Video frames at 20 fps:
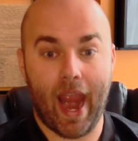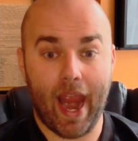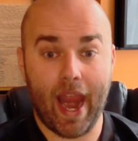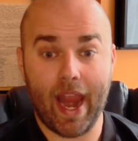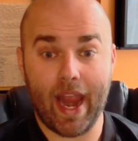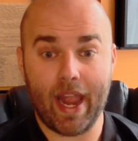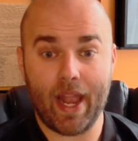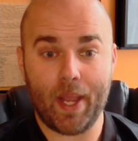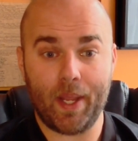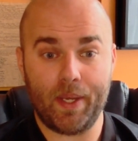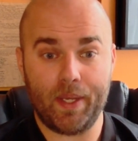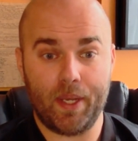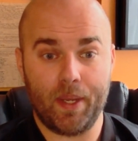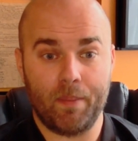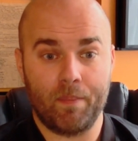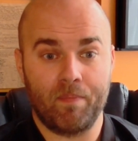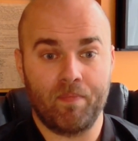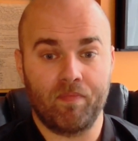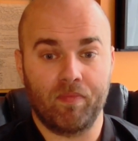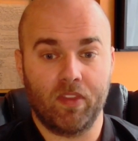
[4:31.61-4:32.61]
And
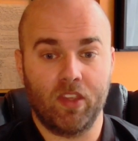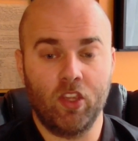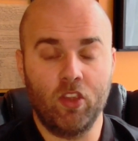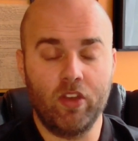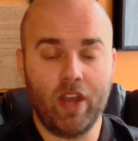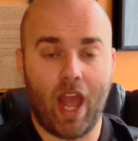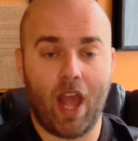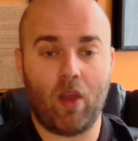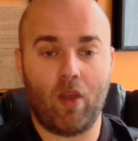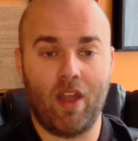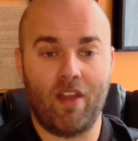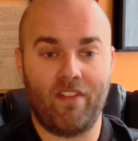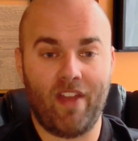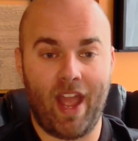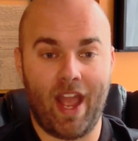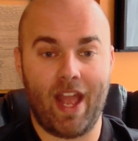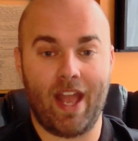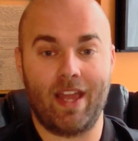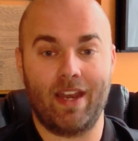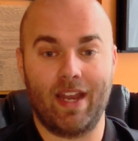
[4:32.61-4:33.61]
you now have
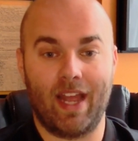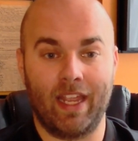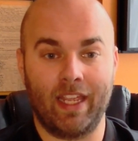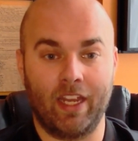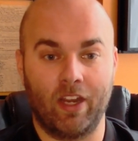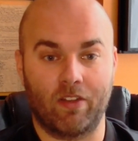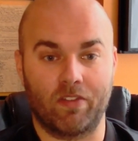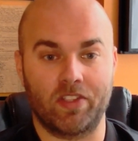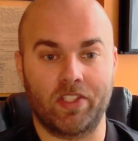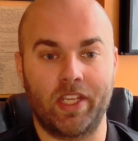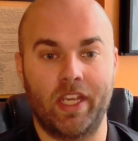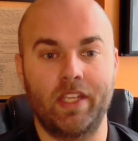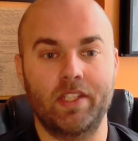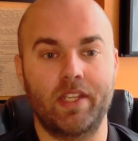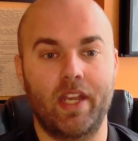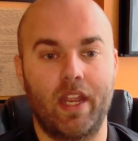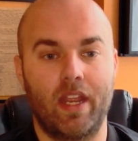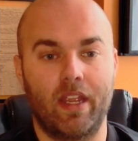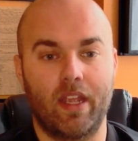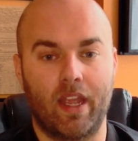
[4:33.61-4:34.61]
had a year of
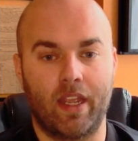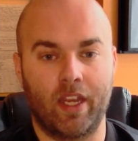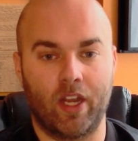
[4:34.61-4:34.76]
seasoning,